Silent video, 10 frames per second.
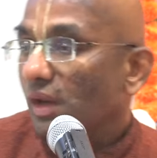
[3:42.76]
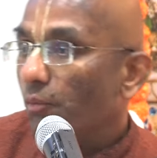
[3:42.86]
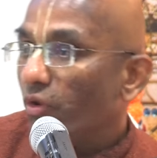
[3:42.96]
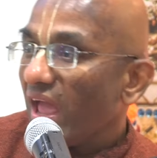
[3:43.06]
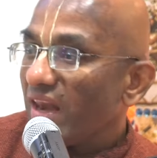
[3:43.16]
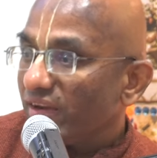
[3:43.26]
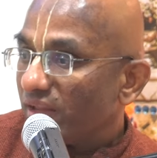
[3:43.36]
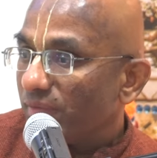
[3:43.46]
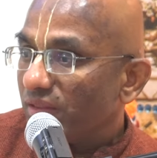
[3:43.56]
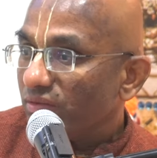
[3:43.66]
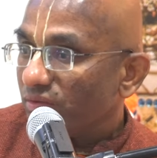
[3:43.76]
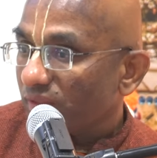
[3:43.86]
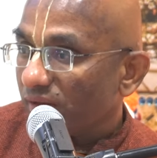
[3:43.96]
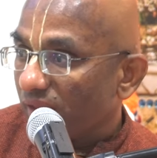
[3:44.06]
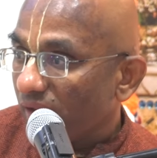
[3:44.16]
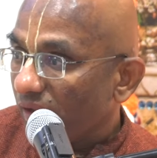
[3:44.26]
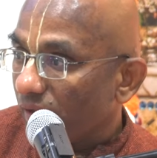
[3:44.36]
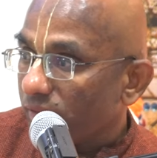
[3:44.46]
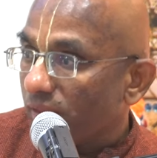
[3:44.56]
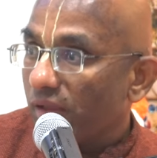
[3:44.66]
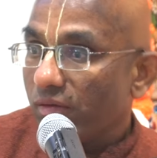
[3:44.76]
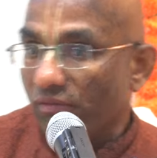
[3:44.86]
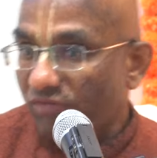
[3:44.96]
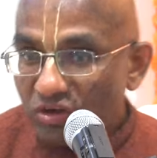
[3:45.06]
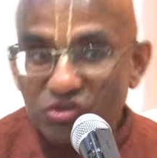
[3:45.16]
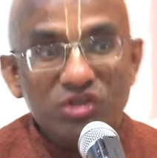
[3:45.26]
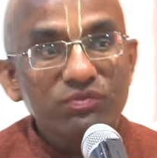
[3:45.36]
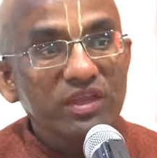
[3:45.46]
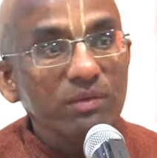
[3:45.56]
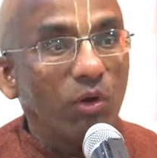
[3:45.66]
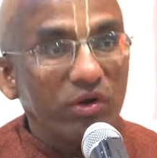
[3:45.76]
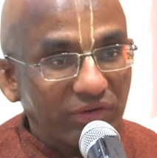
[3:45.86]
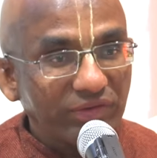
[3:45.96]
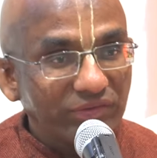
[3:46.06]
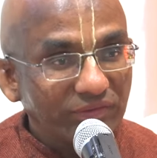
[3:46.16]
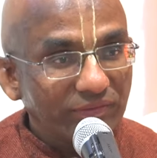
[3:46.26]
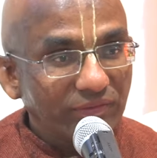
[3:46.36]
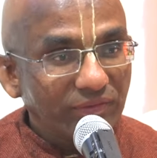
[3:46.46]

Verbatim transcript: Morality means that they, they function within boundaries.